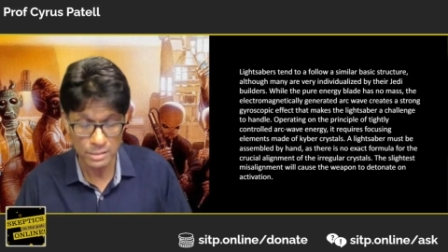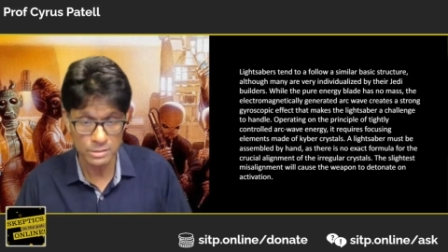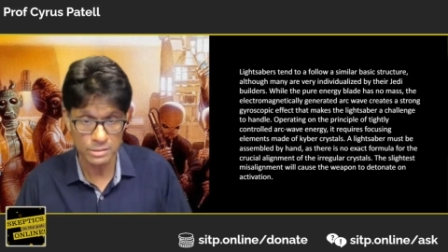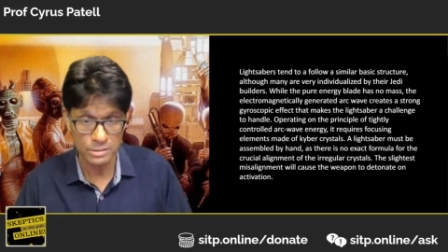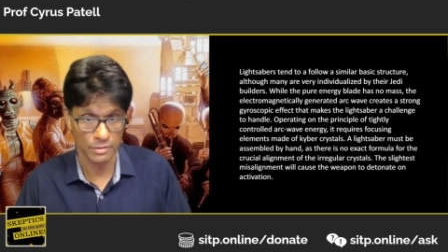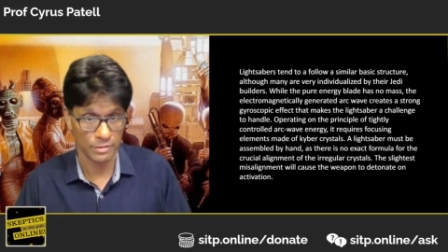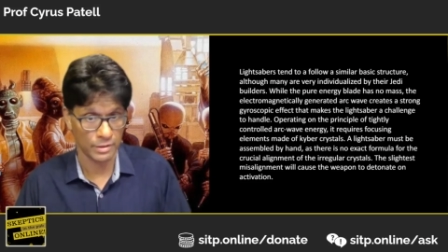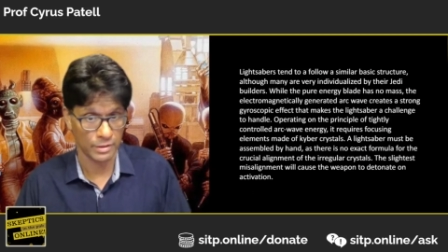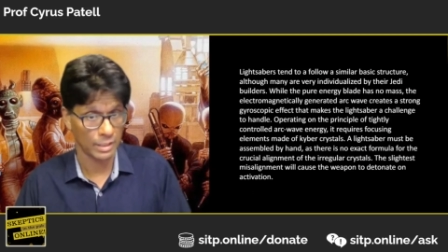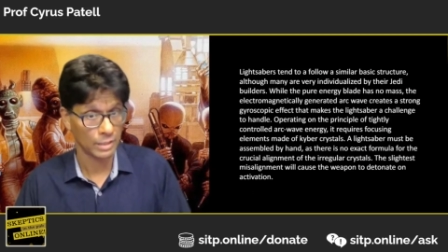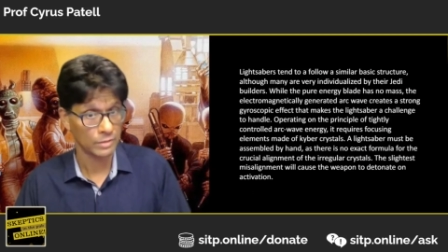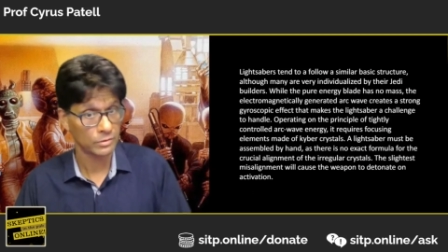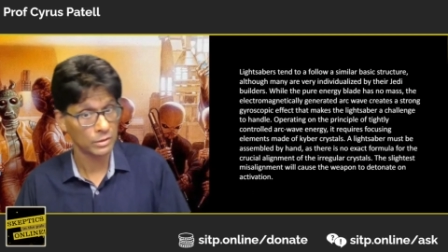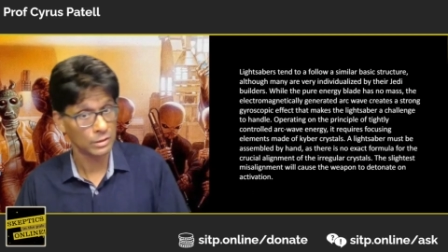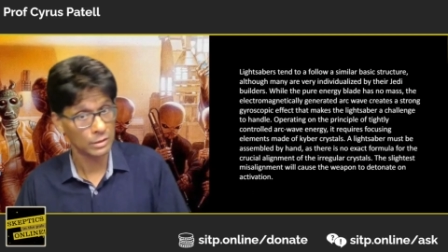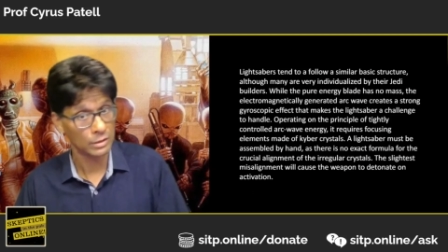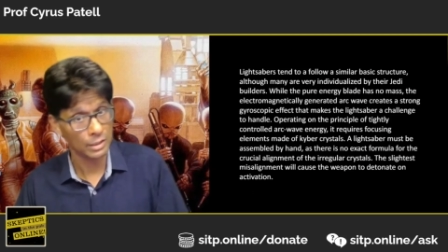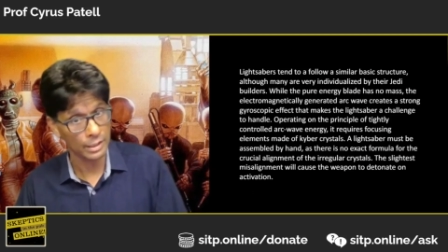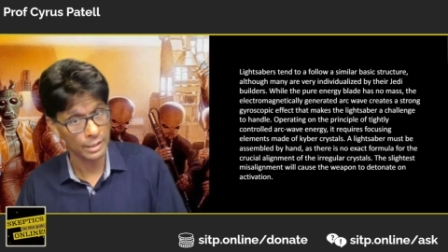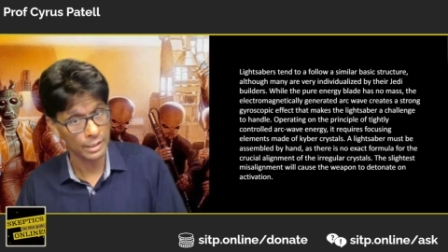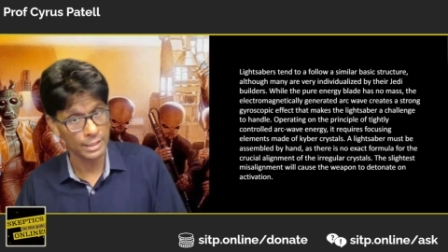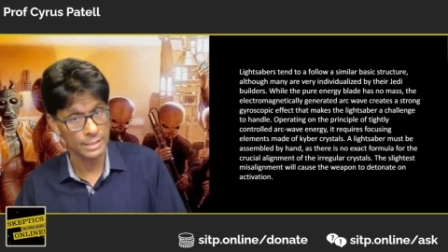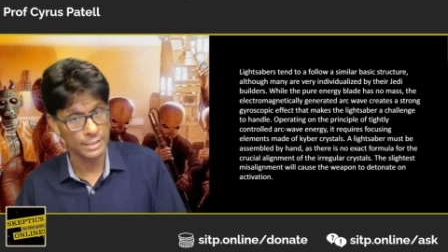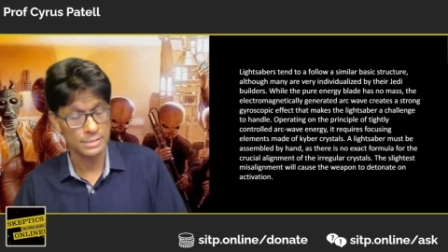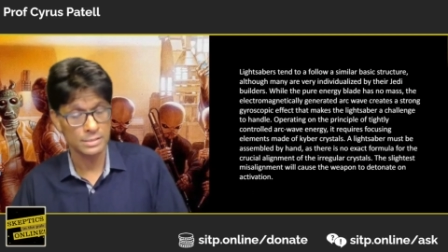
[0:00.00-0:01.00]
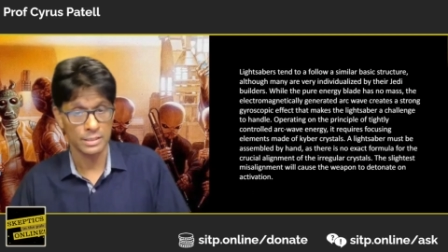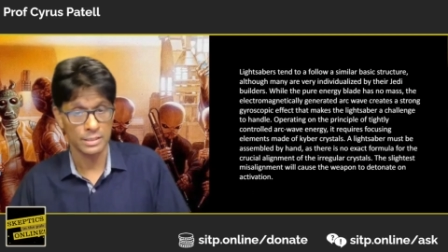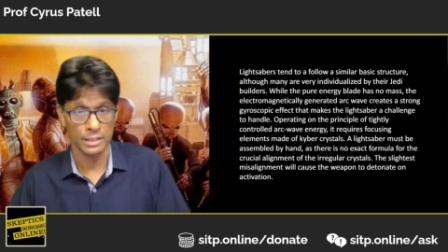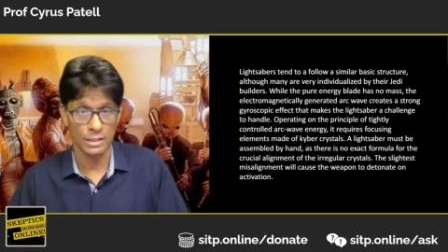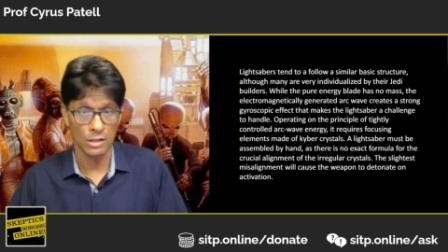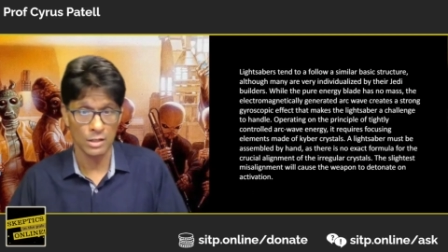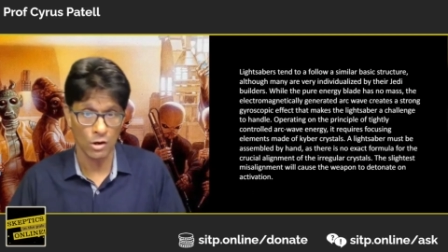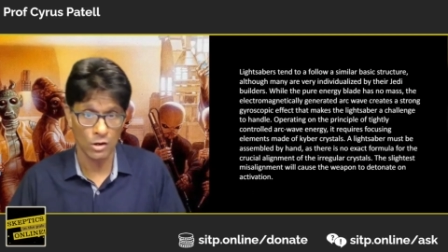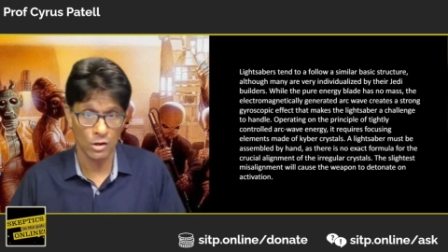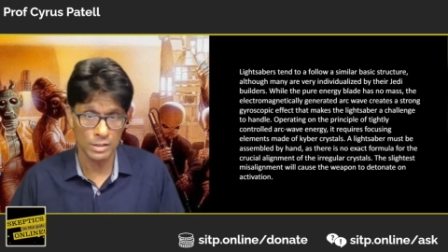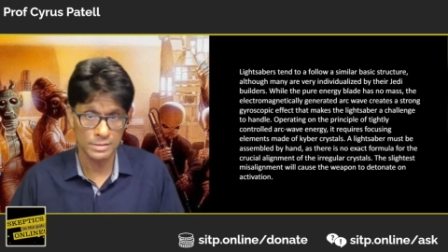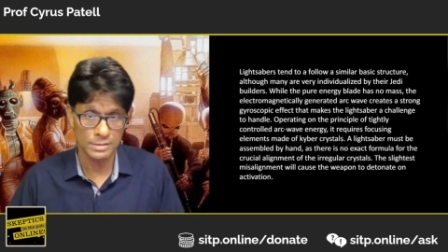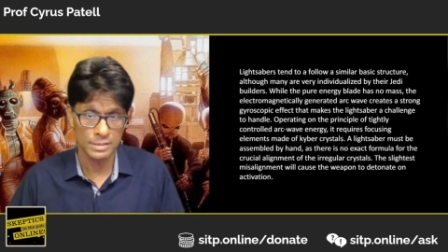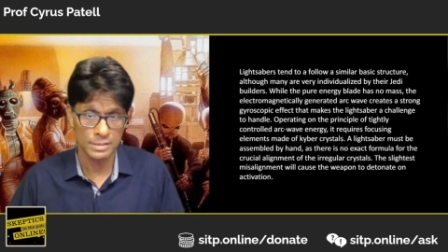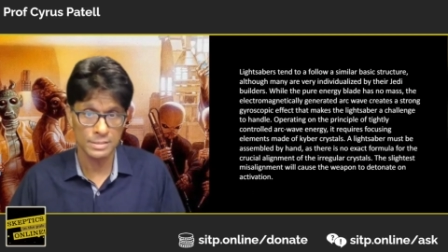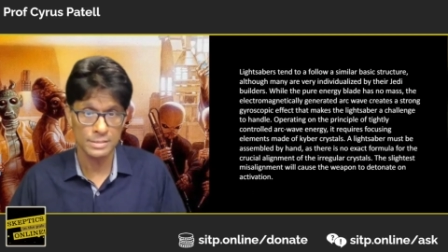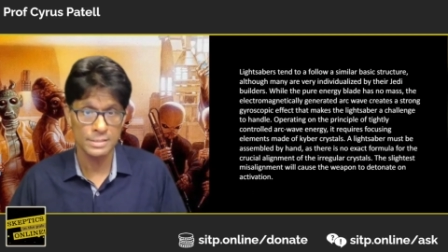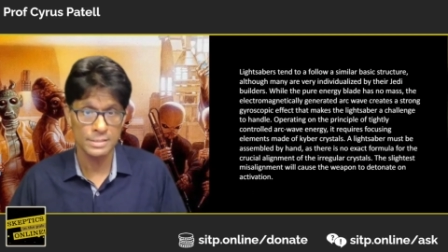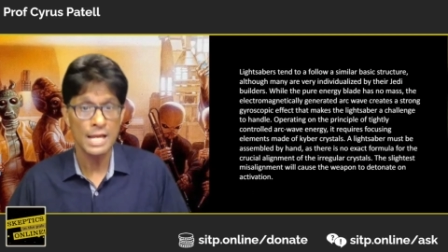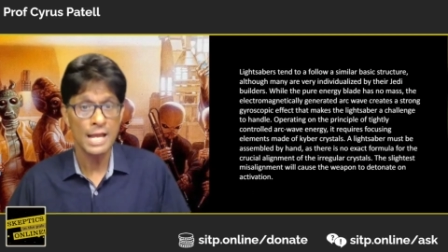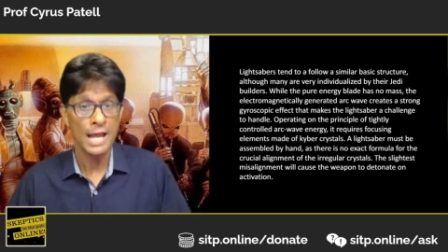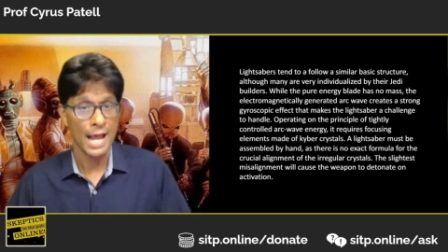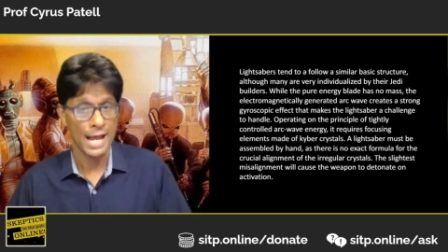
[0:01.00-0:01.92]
think the Luddites, think artisans,